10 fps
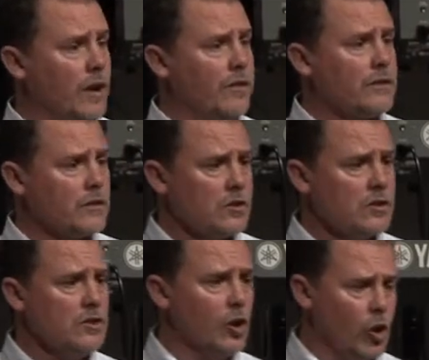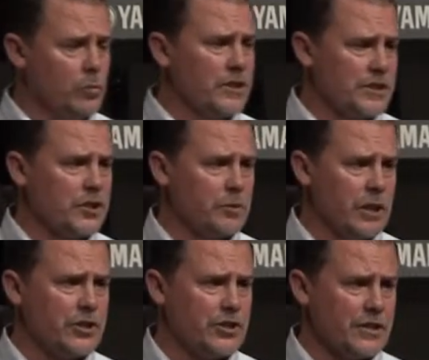with homeless
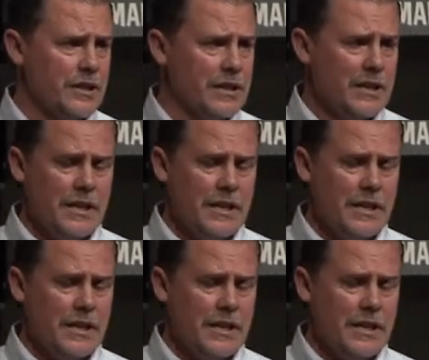situations.